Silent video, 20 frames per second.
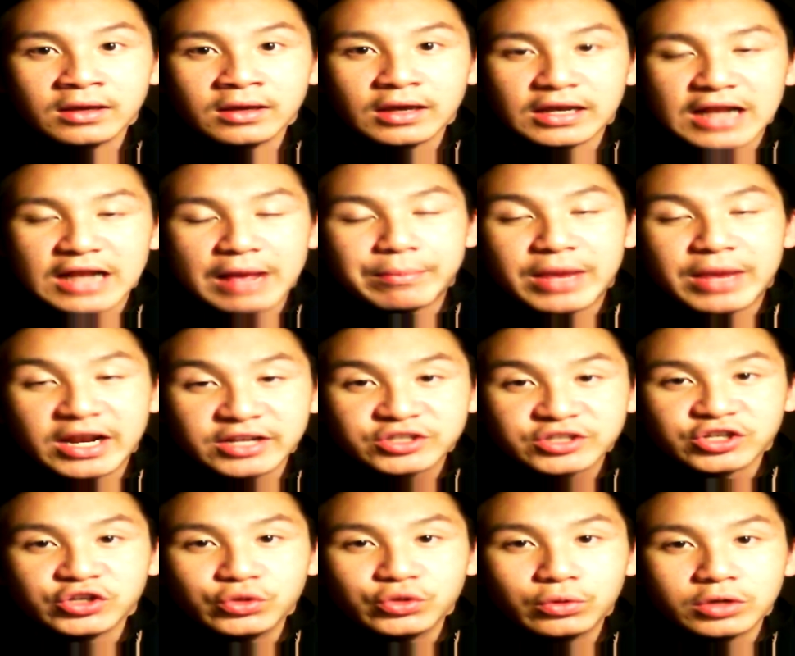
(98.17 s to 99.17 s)
And I managed
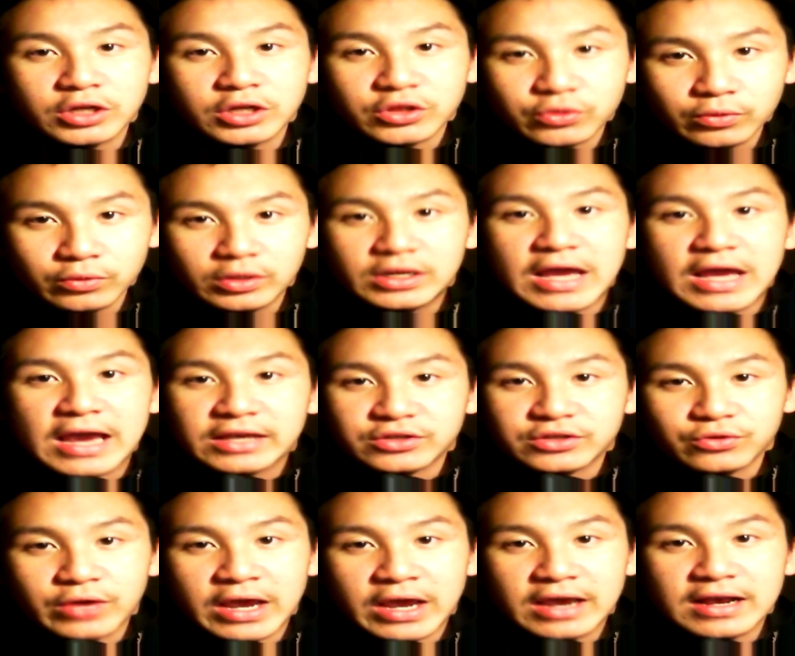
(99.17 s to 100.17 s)
to do it in 3 days,
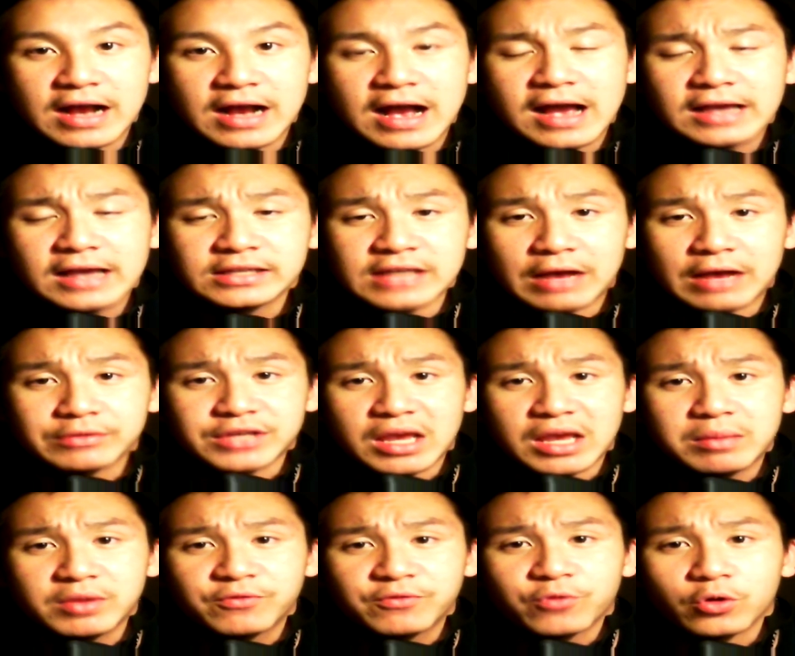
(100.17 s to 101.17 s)
okay guys? I was
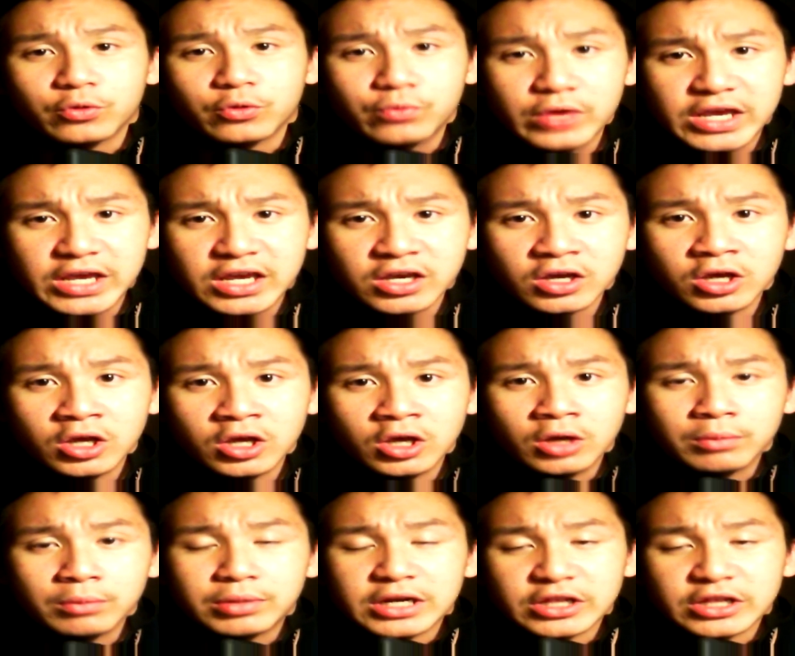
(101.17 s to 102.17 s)
aiming for a week,
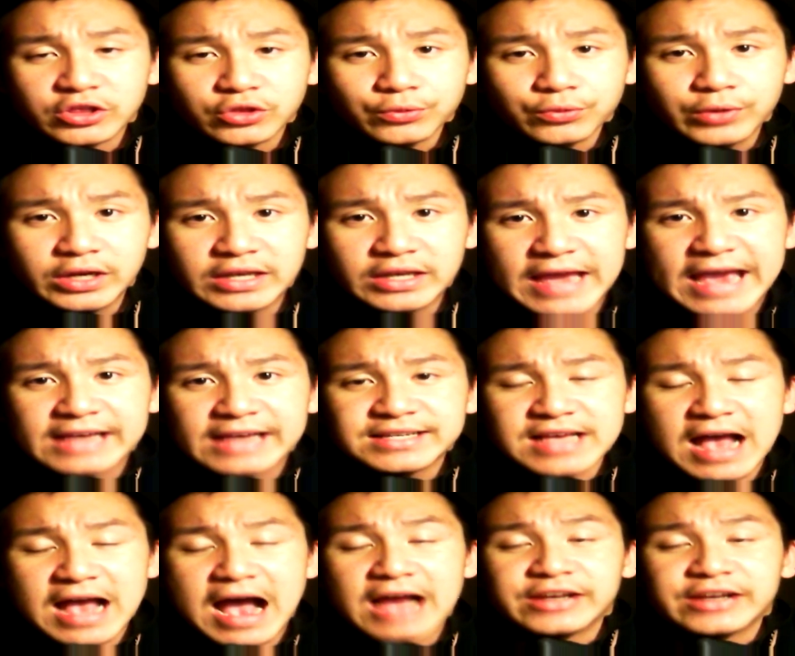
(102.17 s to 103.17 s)
but in 3 days,
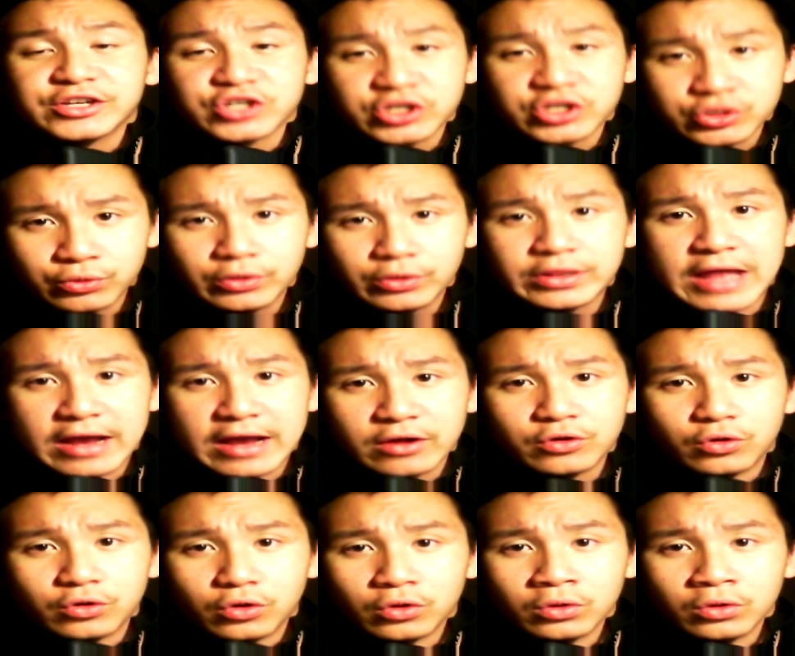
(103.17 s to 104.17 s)
I destroyed that
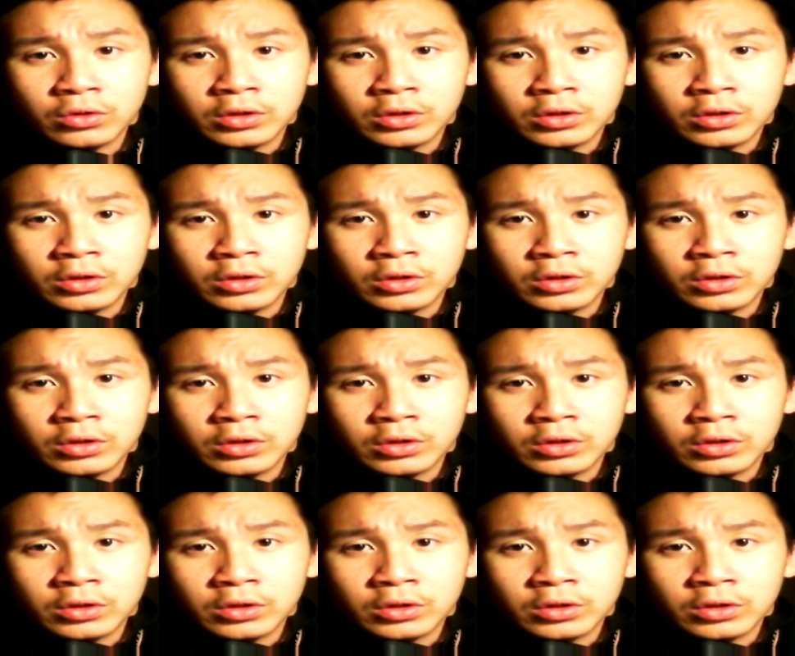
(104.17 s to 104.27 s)
goal.